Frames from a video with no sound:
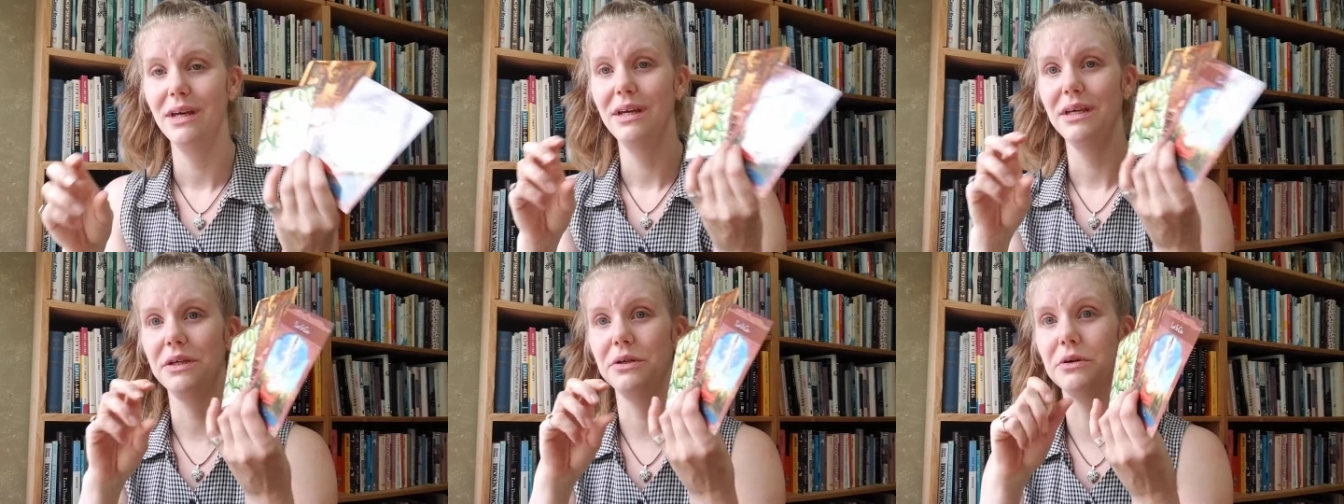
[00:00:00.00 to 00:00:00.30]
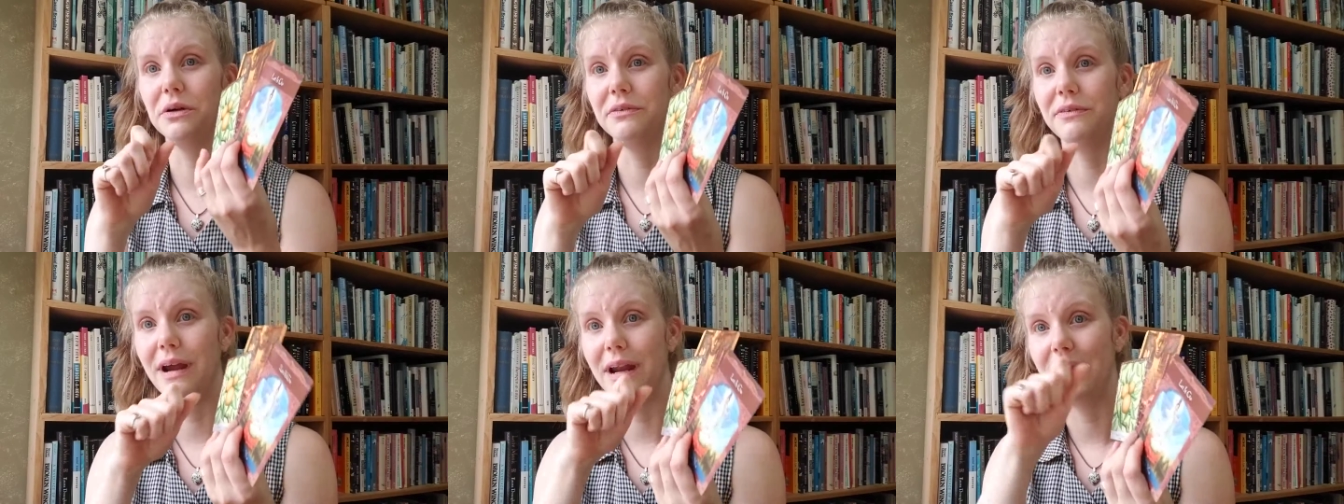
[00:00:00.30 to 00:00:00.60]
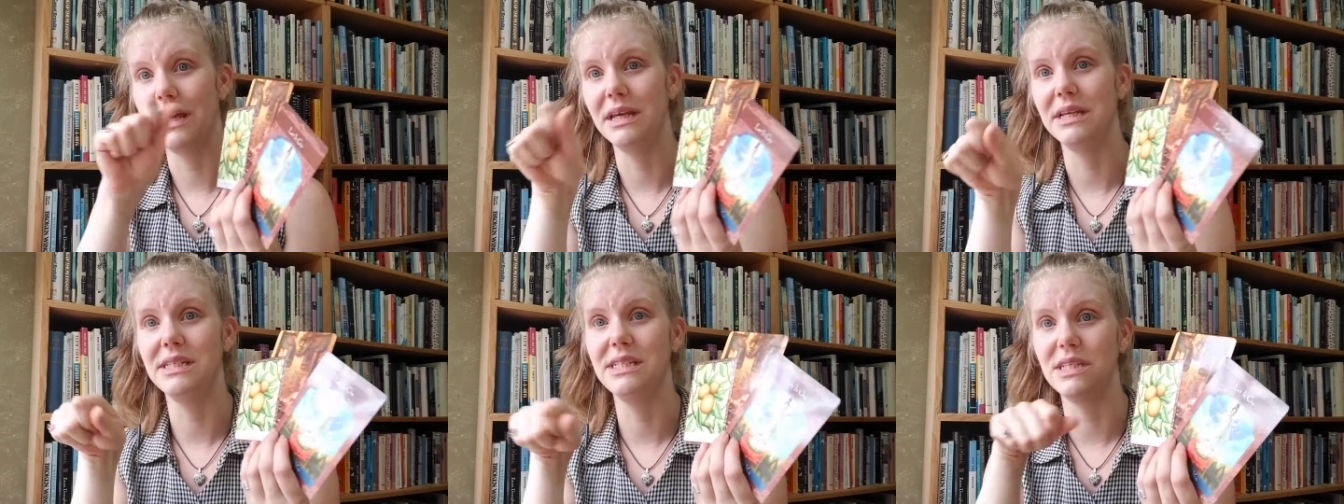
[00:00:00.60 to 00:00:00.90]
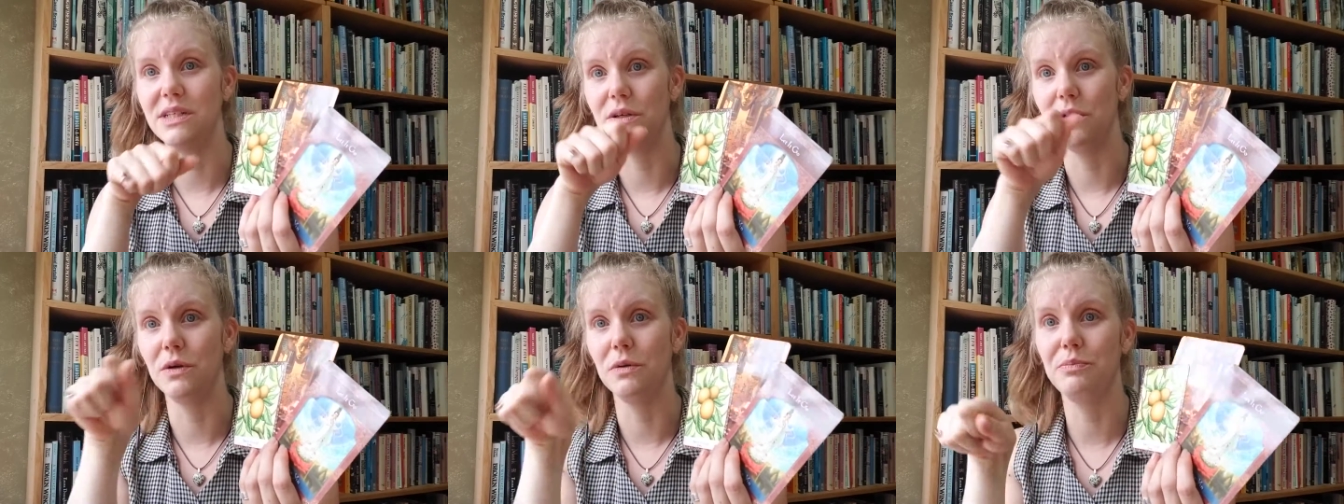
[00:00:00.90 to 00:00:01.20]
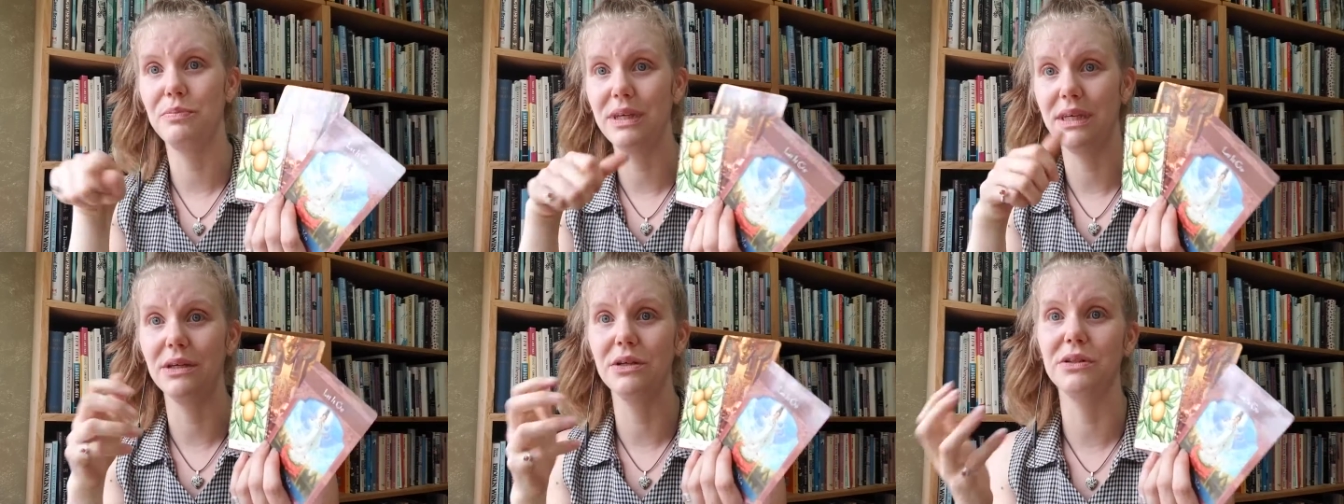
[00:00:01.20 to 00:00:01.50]
You are ready to
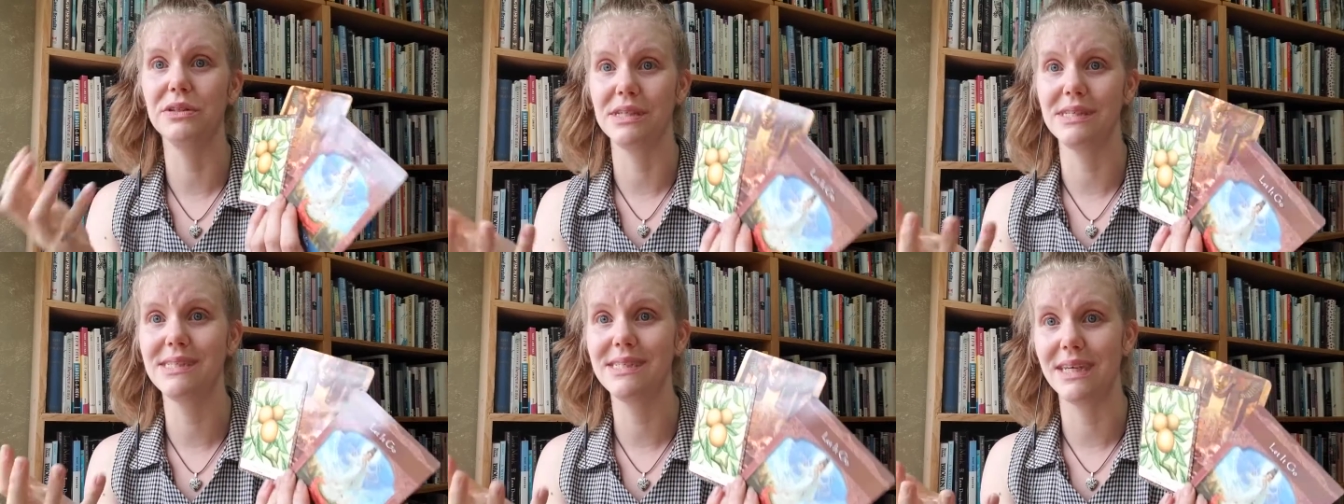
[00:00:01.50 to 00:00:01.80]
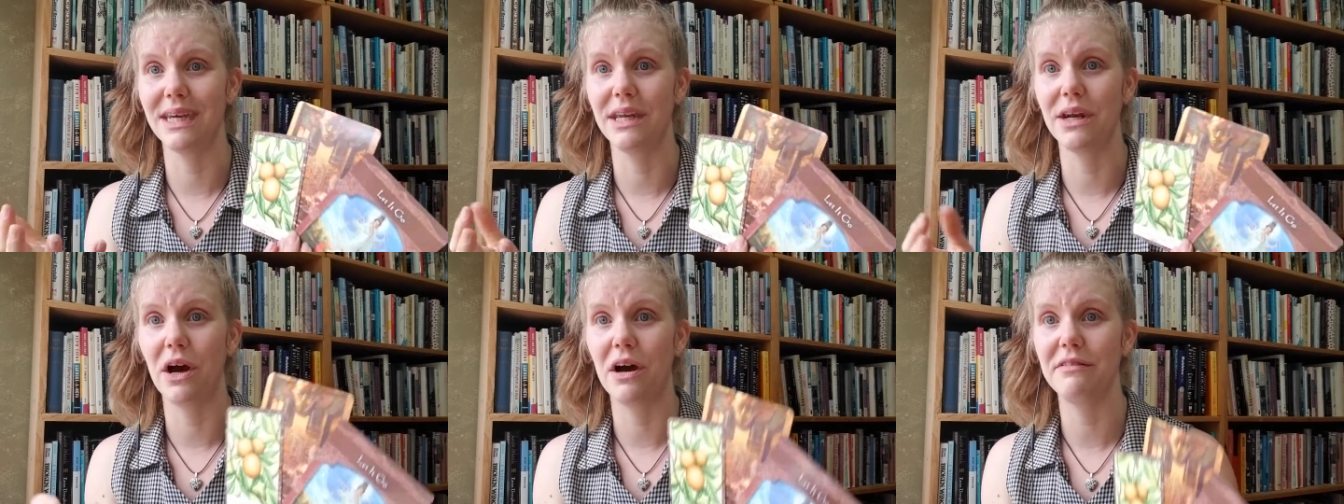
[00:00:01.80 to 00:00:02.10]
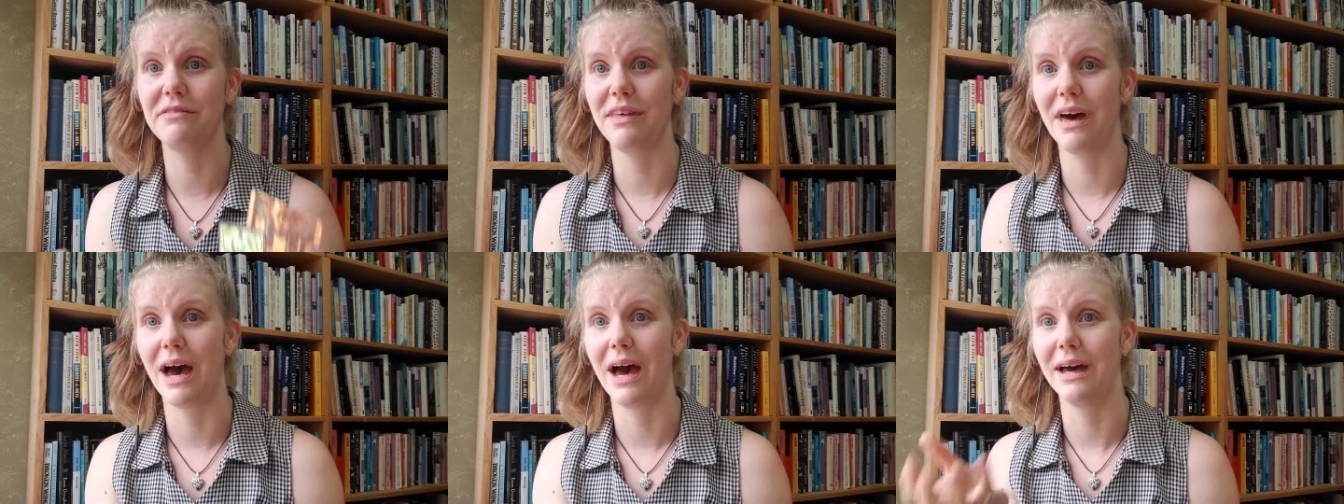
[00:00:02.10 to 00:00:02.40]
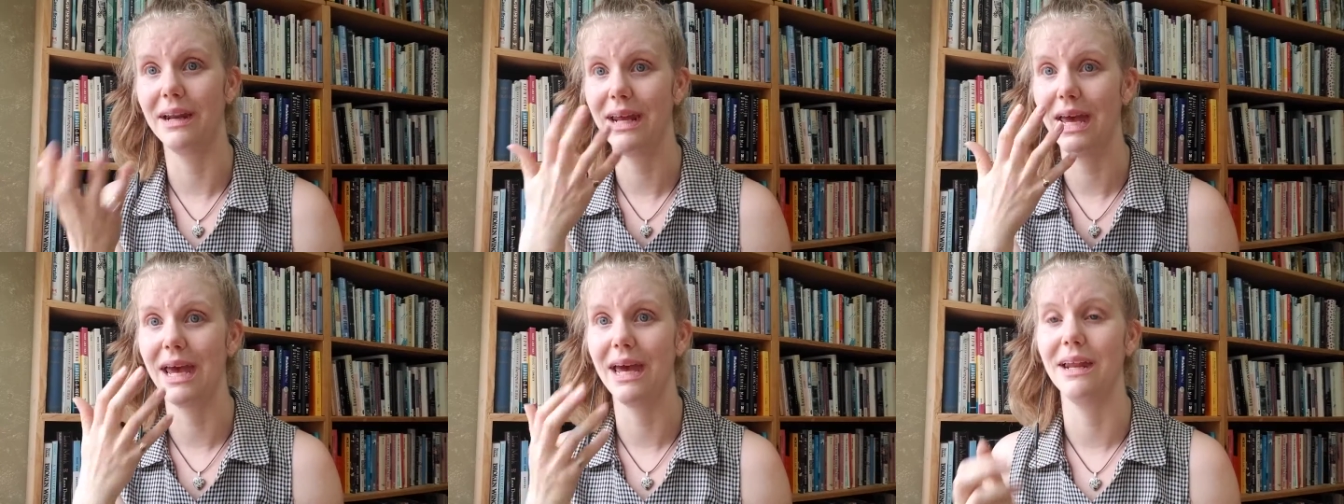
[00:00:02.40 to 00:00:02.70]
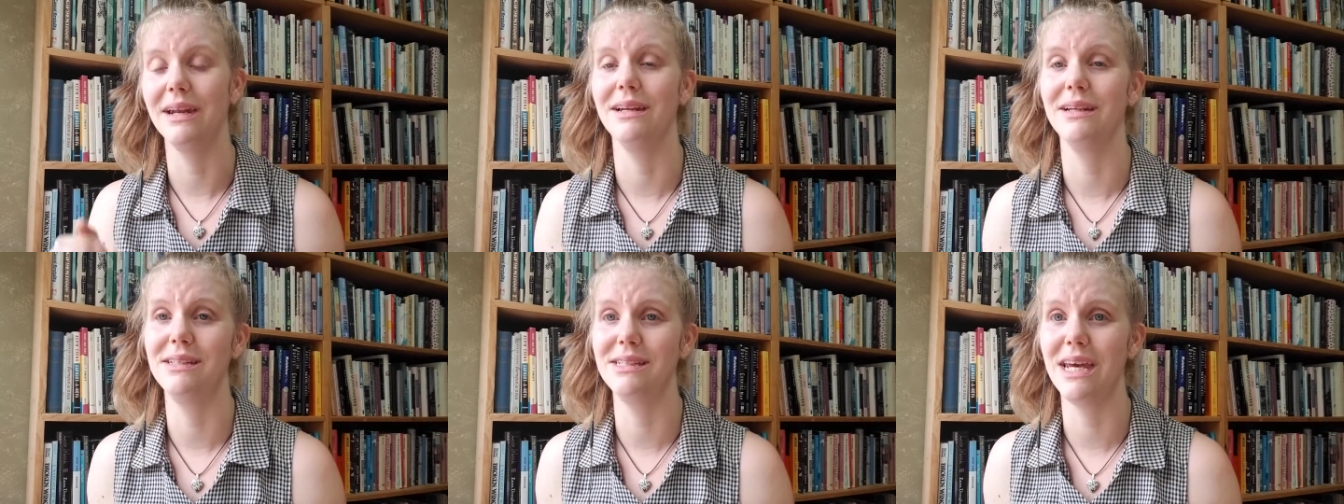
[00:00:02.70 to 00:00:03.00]
peel the skin off that
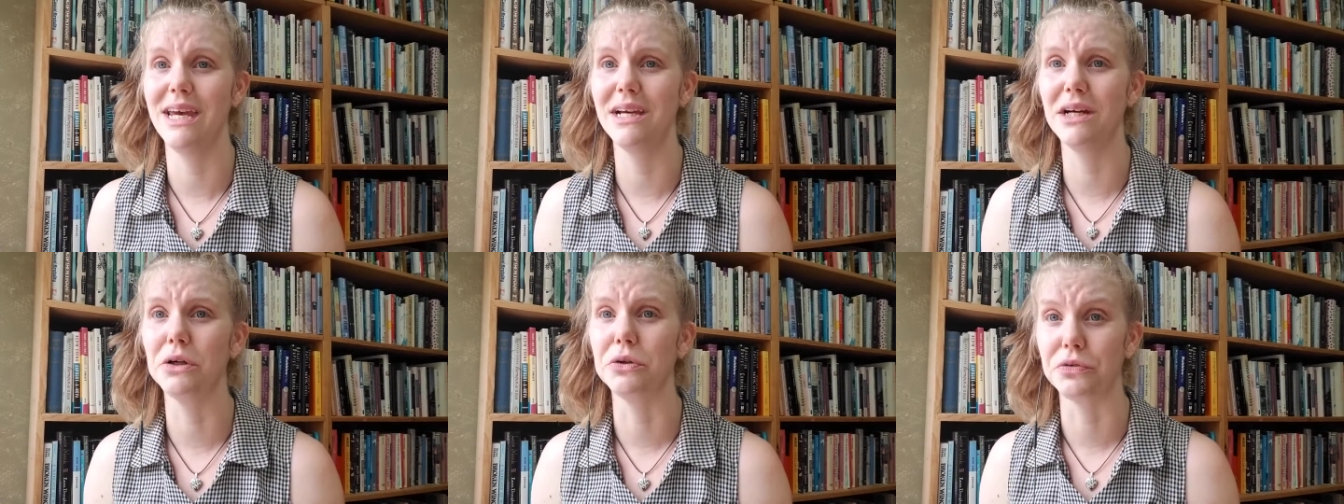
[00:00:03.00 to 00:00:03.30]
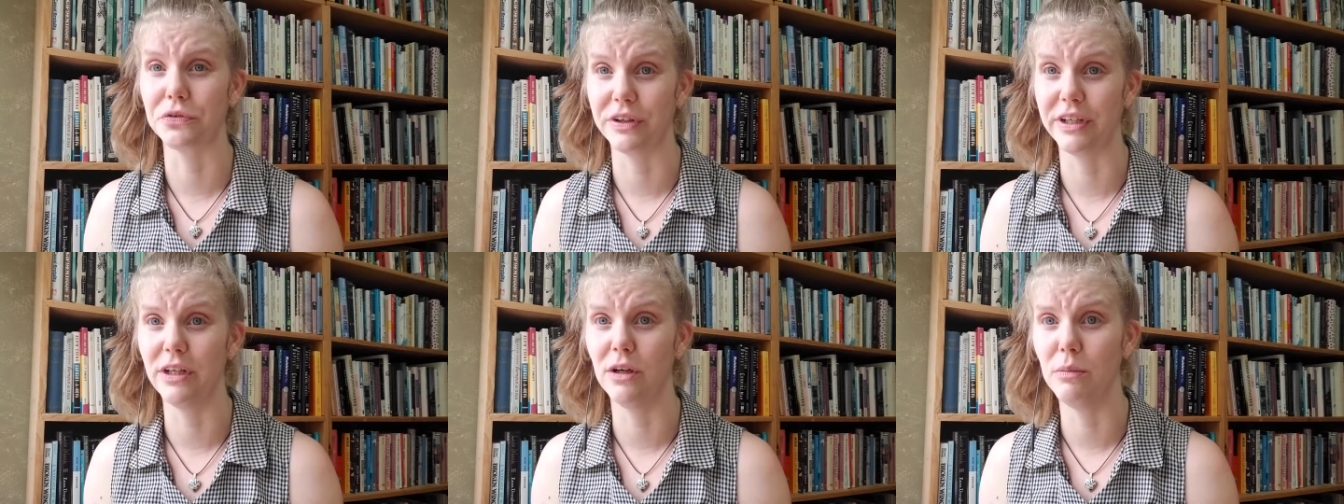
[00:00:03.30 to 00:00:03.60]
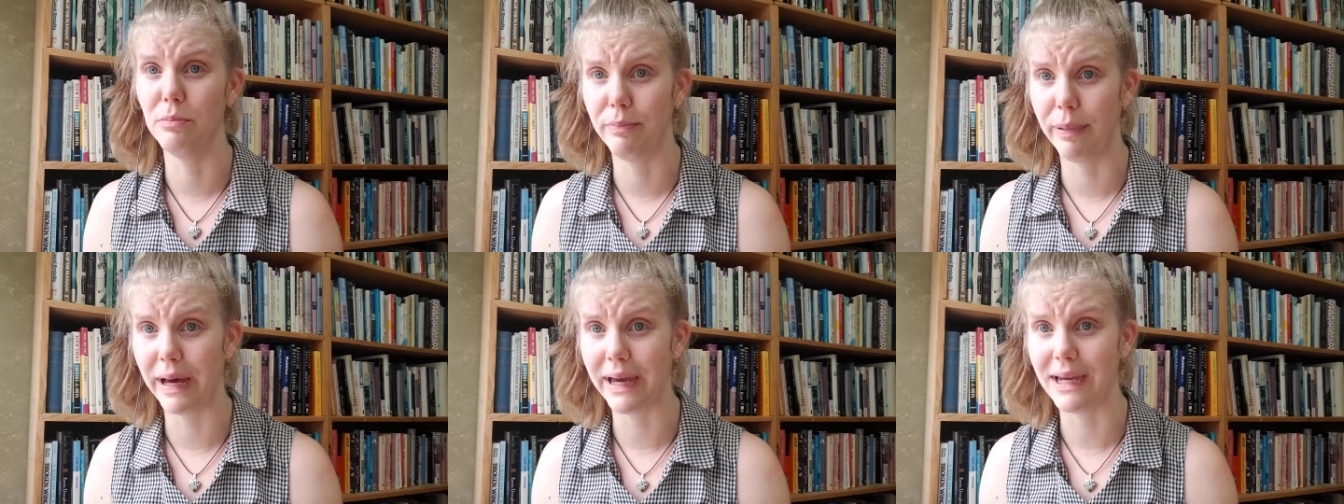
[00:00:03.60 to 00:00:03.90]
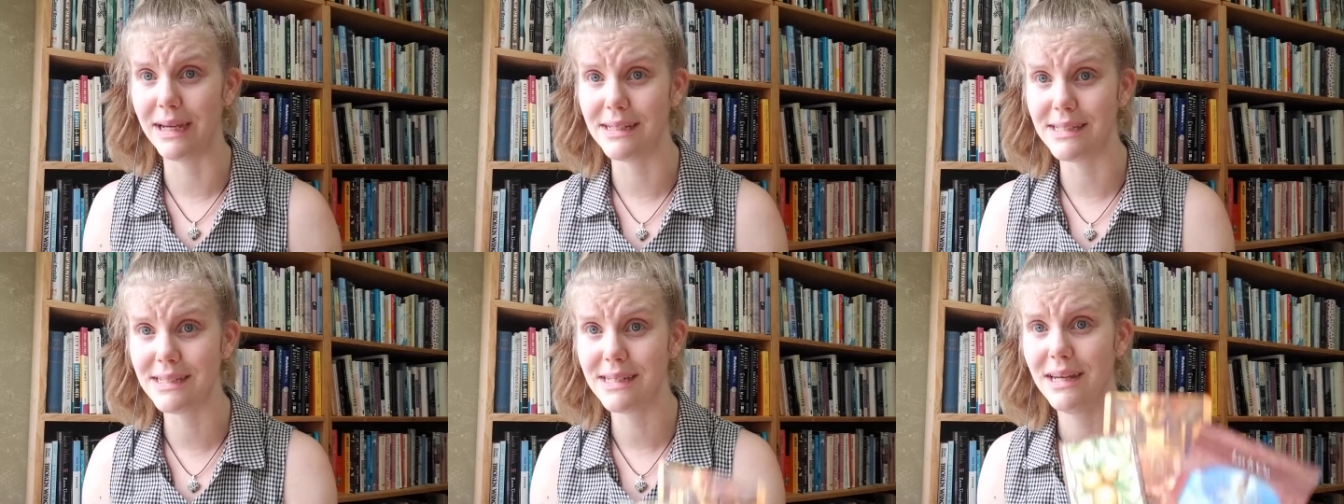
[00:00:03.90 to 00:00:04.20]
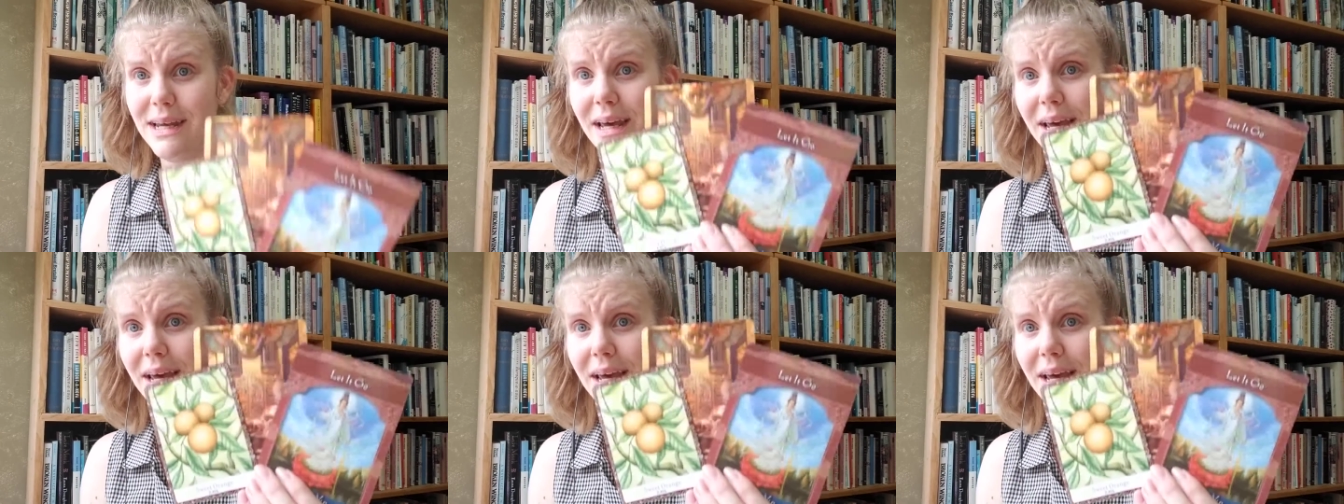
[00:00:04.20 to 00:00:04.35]
and take a real bite